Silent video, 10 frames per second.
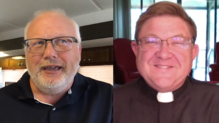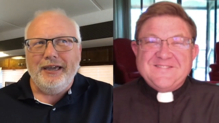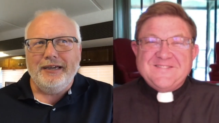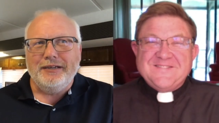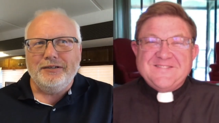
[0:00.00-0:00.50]

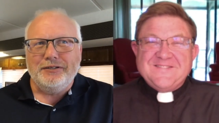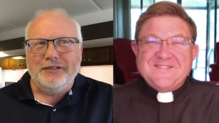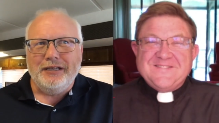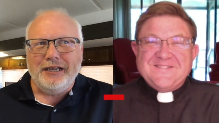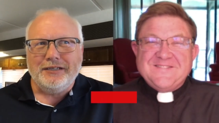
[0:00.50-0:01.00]
Speaker 1: and
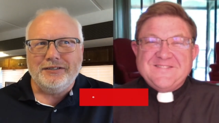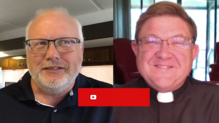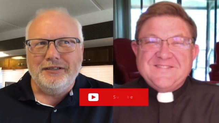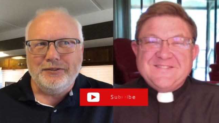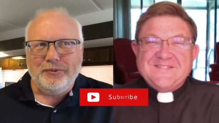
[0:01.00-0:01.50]

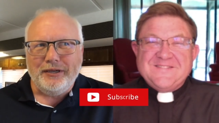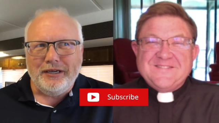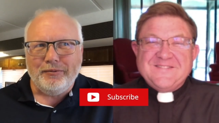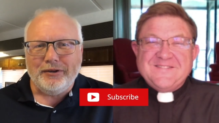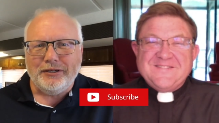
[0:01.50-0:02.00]
next this
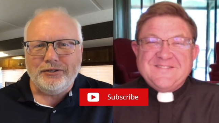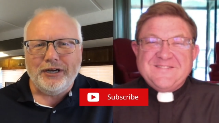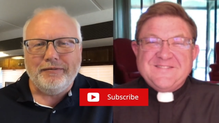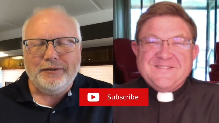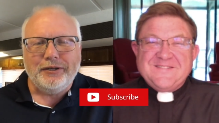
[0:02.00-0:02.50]
weekend we're going to
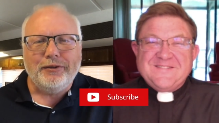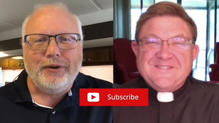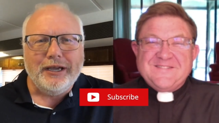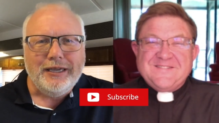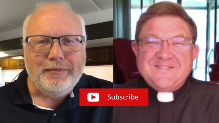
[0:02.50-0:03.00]
drive up to the
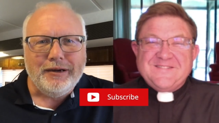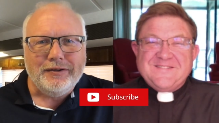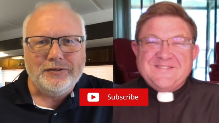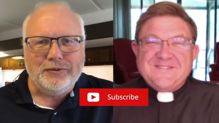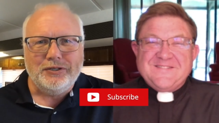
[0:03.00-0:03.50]
Rocky
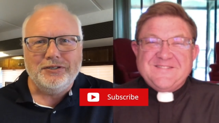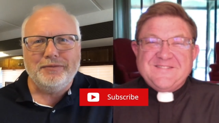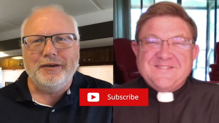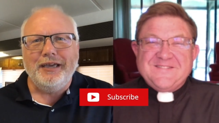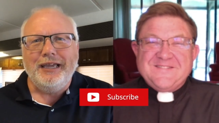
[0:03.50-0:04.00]
Mountains, which is
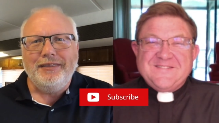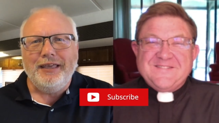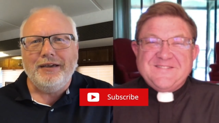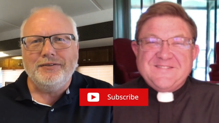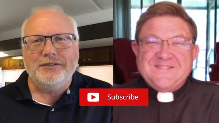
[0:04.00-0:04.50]
about eight
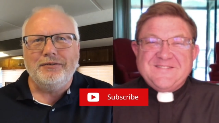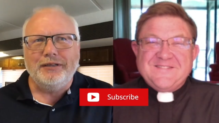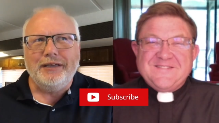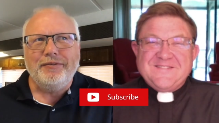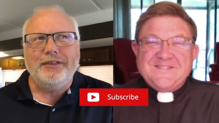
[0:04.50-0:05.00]
thousand or
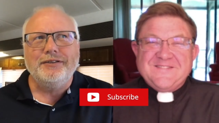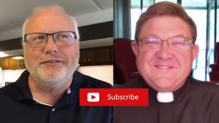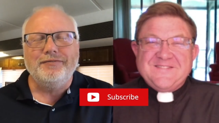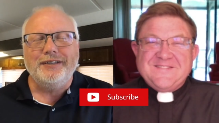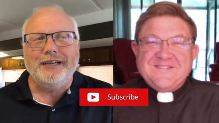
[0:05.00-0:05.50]
eleven
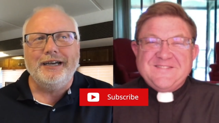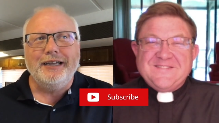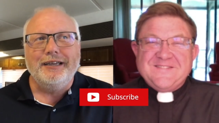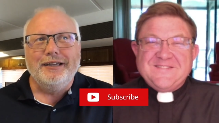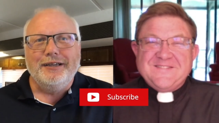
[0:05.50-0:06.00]
thousand feet
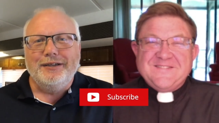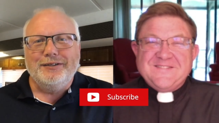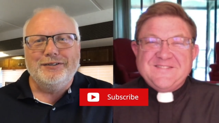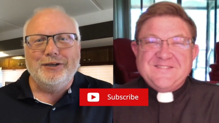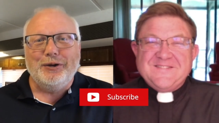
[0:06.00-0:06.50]
high.
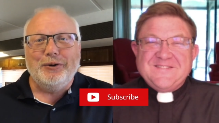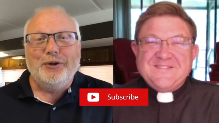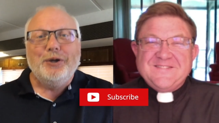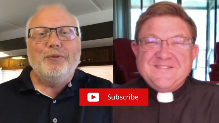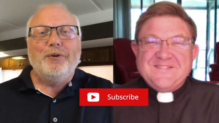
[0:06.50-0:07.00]
So
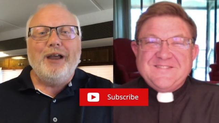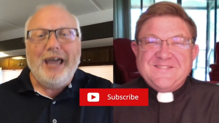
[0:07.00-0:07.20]
we're